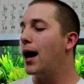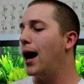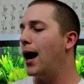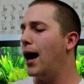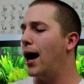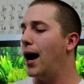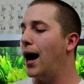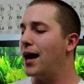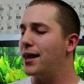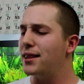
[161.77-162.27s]

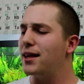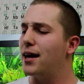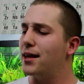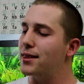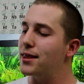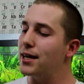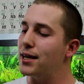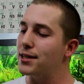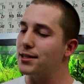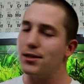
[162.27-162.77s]
I
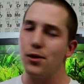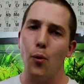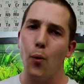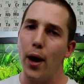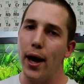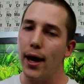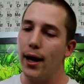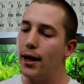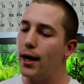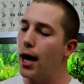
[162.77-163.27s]
think is the
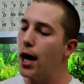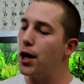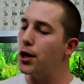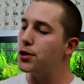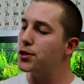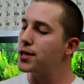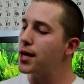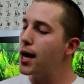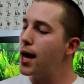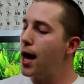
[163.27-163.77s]
way it
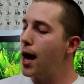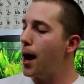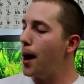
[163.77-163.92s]
goes.